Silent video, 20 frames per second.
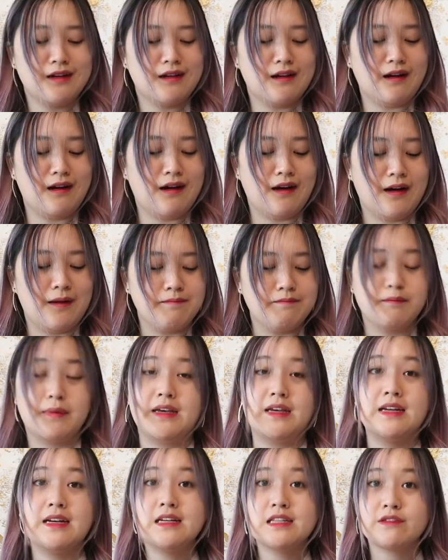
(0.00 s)
But
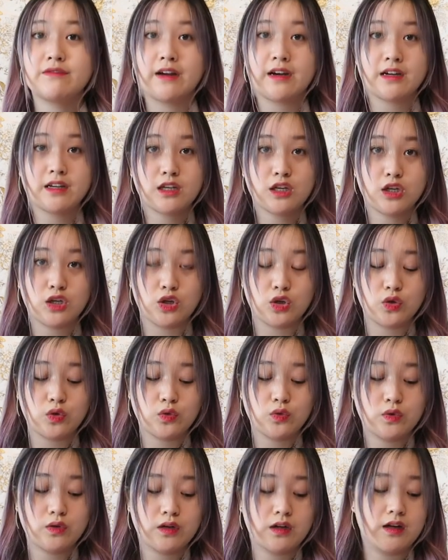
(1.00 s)
it is very cute.
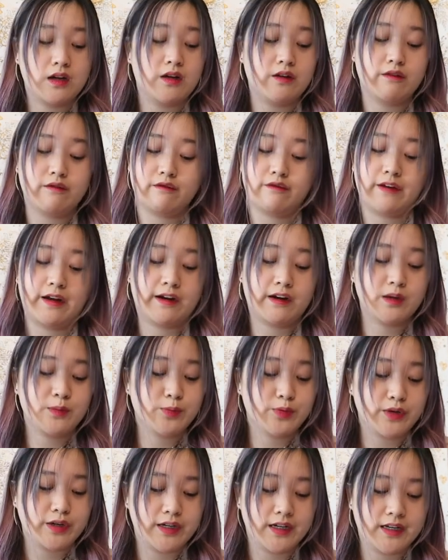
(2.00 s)
Very
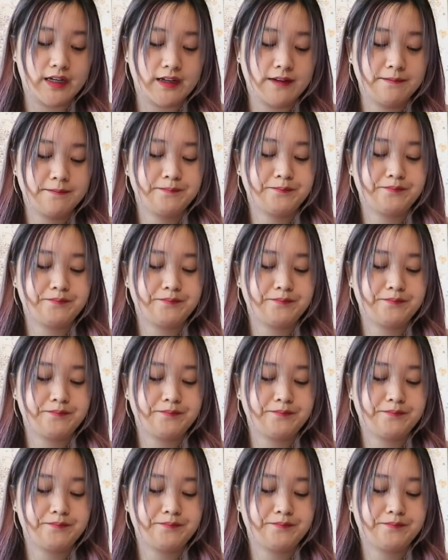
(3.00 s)
pretty.